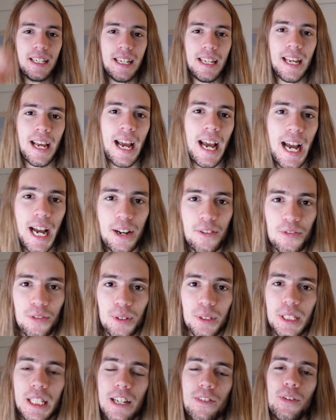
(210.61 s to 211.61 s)
he had
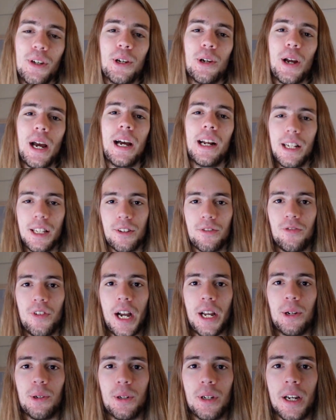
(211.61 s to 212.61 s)
for leaving her out of the
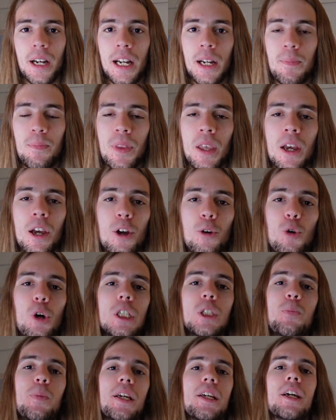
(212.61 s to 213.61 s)
final cut
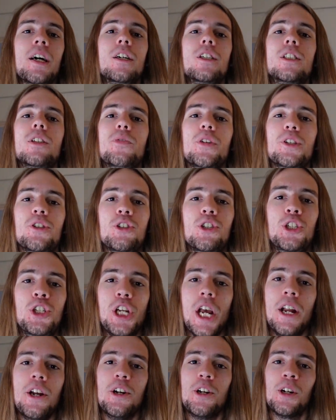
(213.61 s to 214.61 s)
was because of his
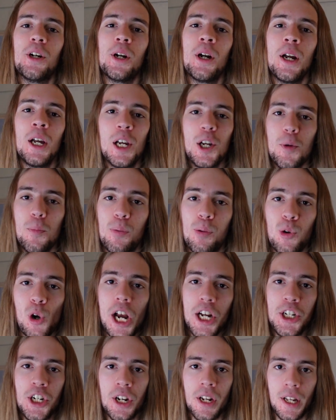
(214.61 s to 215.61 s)
gender
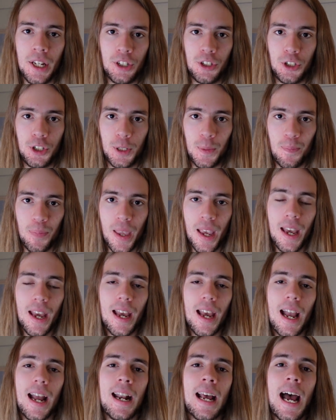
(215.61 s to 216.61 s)
prejudice
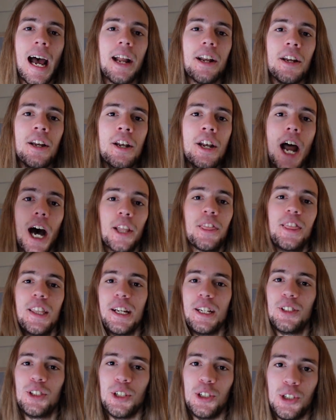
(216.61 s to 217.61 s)
and had
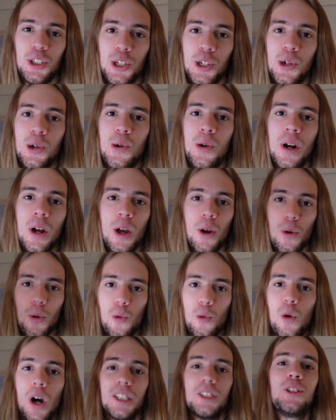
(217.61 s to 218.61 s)
nothing to do
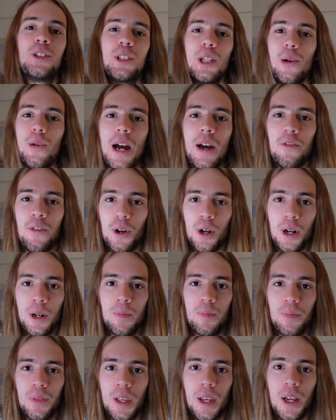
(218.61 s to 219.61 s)
whatsoever
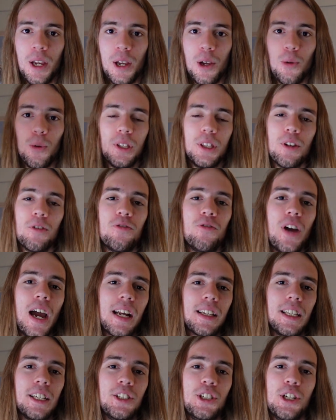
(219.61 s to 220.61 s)
with the
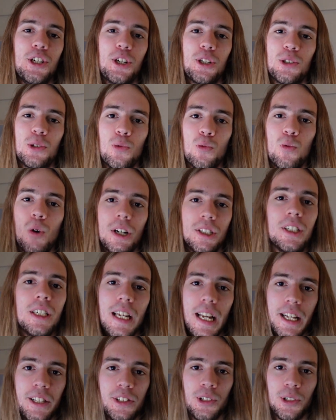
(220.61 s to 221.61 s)
fact that she just
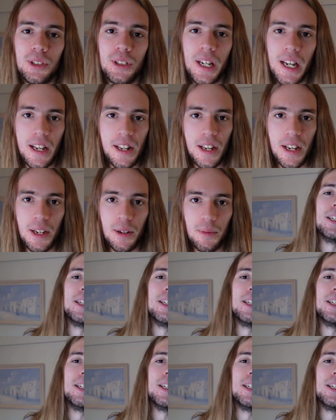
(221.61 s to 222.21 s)
wasn't entertaining.